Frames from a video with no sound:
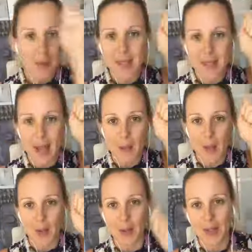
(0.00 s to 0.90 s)
zap
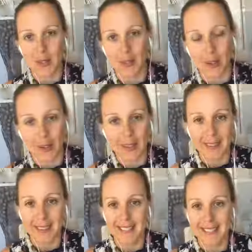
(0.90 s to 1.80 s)
across the
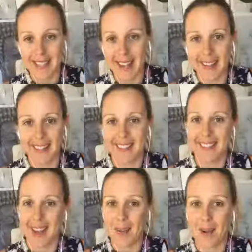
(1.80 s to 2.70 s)
forehead and take it
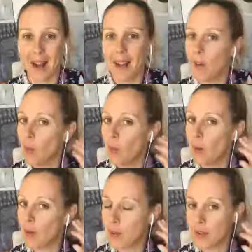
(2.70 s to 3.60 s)
that way
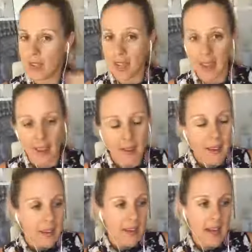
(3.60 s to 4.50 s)
or through the air.
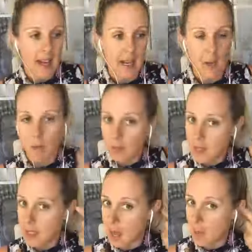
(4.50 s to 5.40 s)

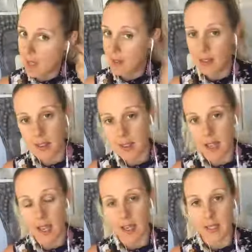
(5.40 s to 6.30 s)
Zapping into
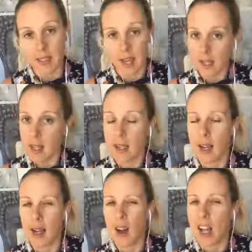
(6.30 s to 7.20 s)
the air to take it.
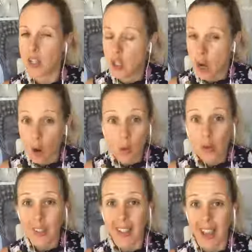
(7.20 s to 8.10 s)
I
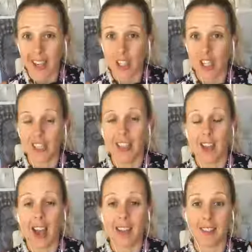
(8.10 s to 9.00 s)
don't actually
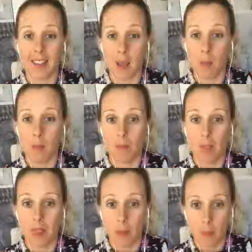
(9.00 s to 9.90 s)
like them
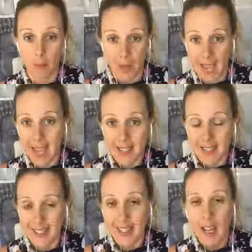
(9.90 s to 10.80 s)
the
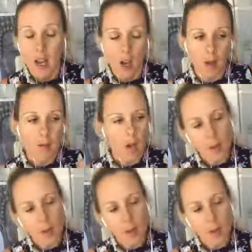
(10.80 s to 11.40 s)
best. I